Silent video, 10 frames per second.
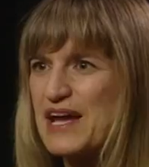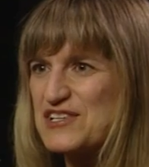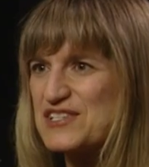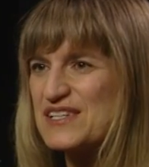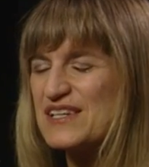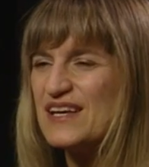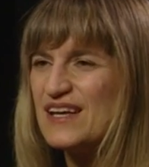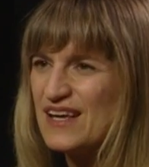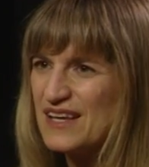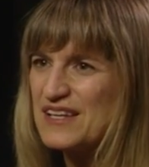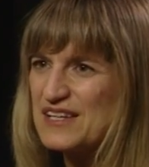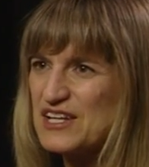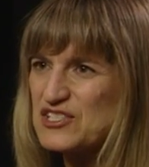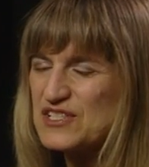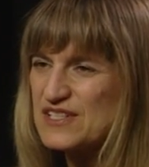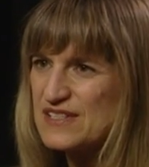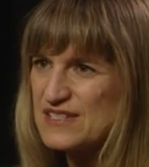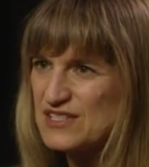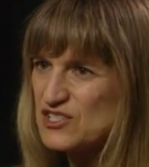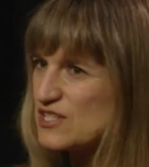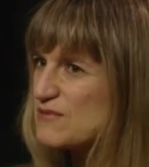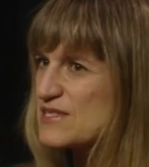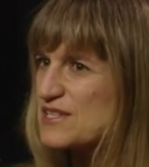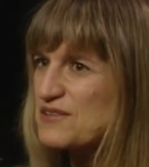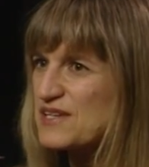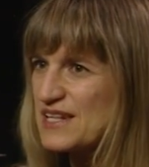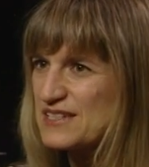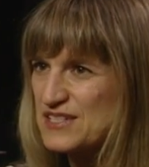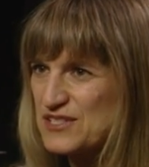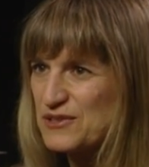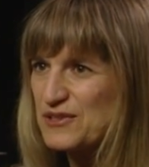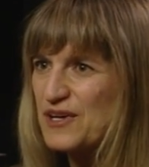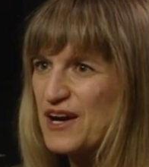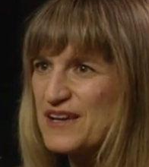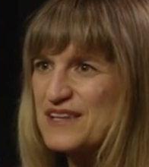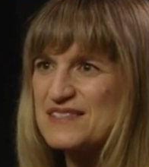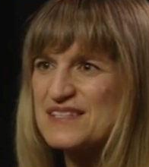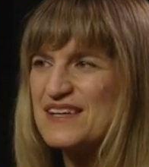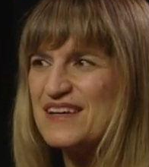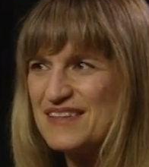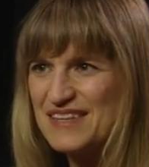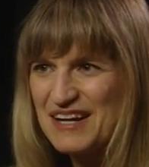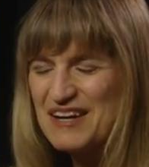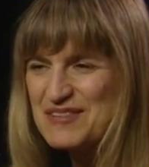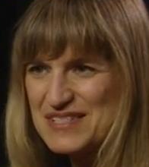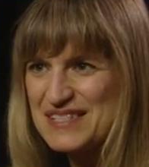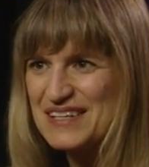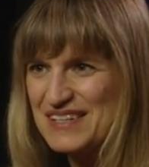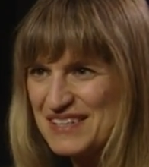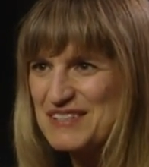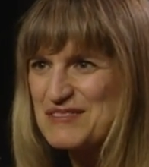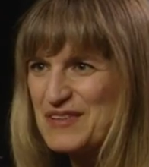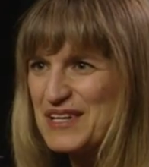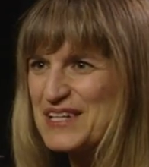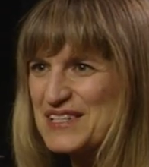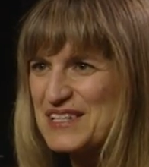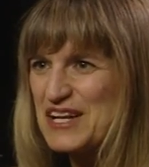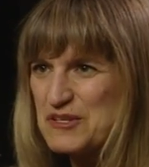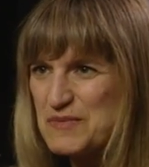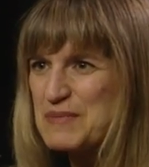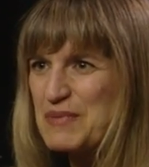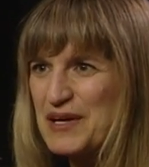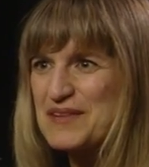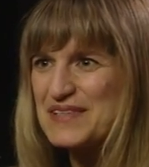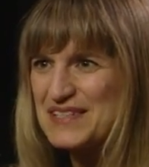passion and connection to this, and she was so connected to her audience that I was, very excited to be part of